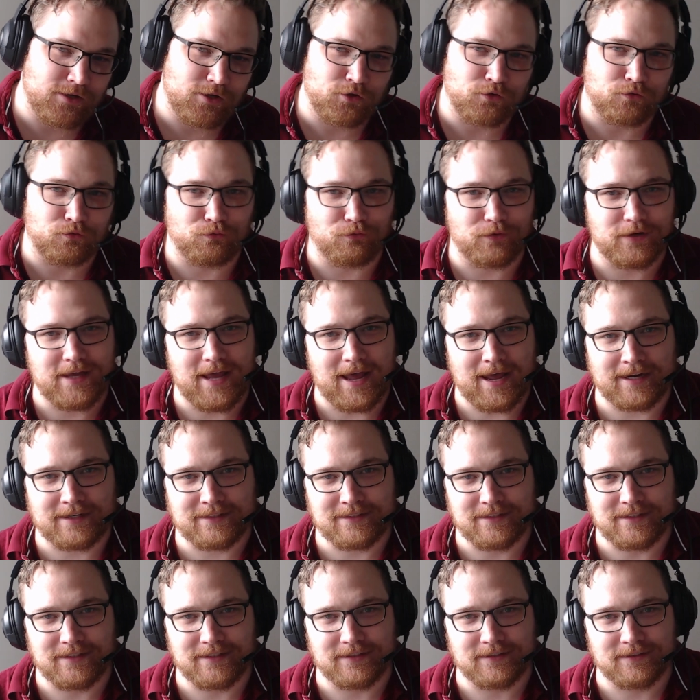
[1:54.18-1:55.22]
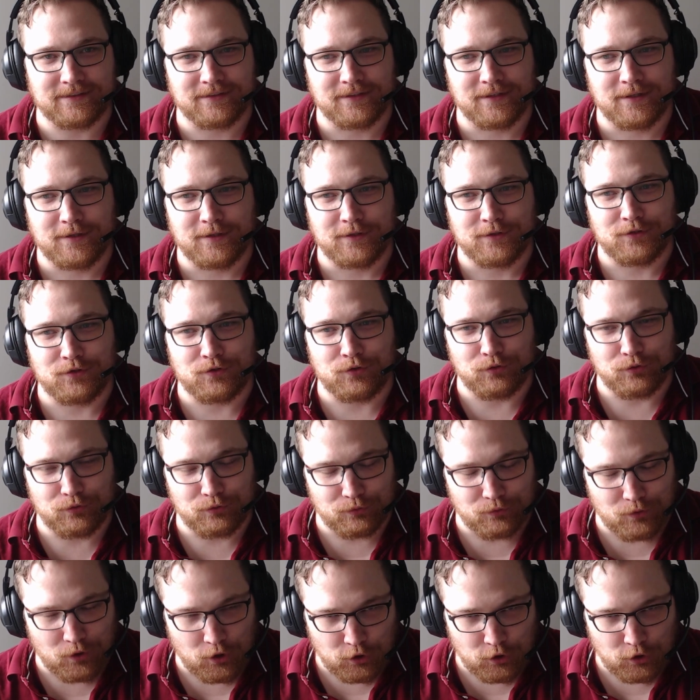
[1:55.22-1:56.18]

reacting to